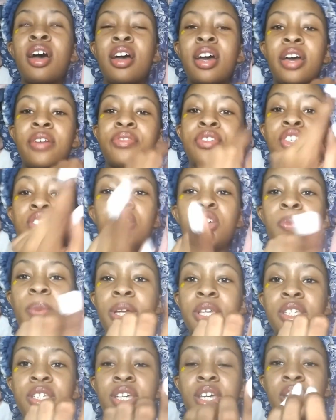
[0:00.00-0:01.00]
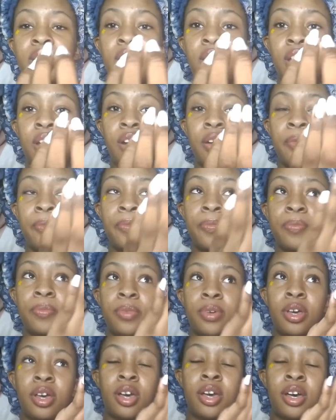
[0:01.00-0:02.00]
I have to do my skincare.
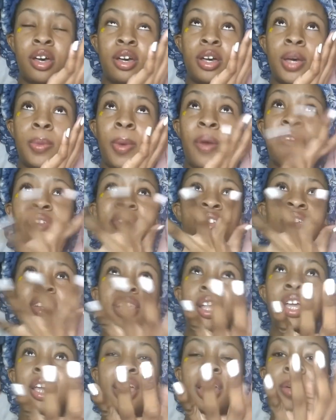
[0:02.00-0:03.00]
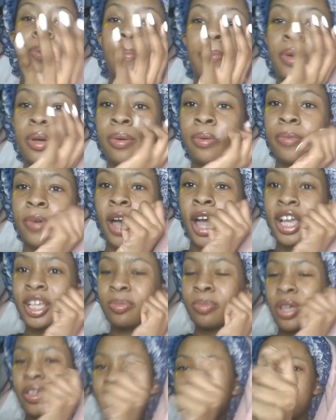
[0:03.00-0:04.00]
Um, I have to like
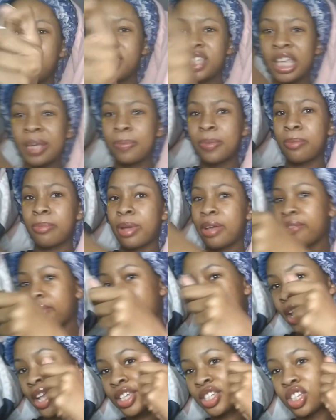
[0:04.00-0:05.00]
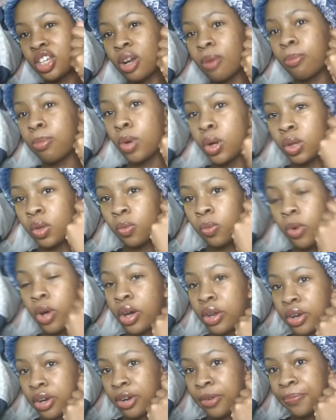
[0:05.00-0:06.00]
ice my face, like my face in a bowl of
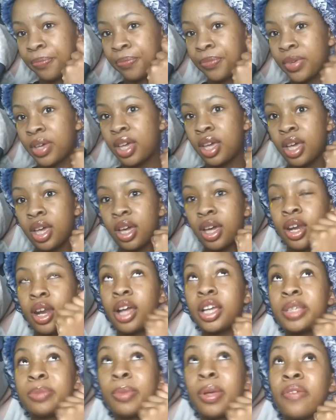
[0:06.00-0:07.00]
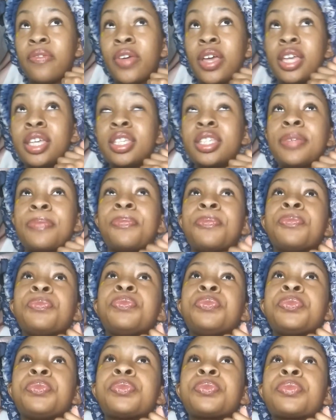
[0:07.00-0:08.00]
water and ice my face.
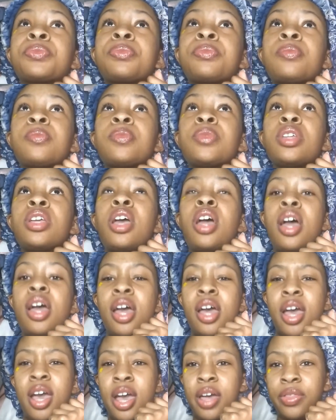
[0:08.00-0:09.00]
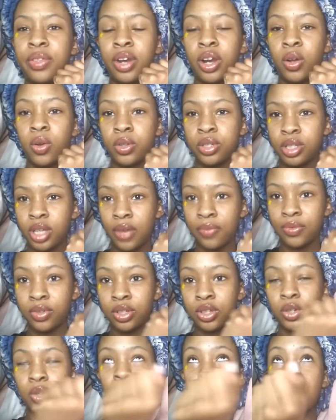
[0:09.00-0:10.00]
And then I also have
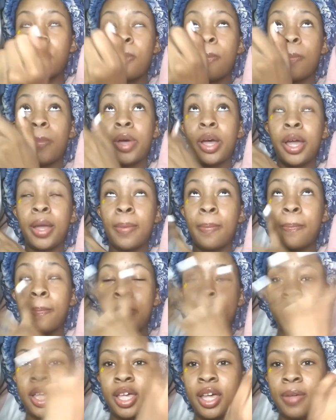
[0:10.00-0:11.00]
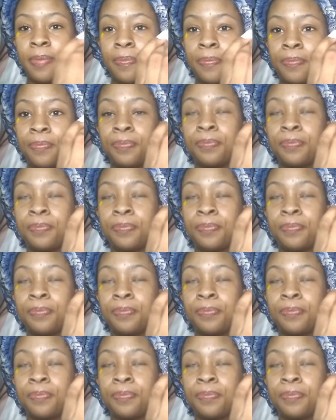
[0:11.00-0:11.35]
to do my makeup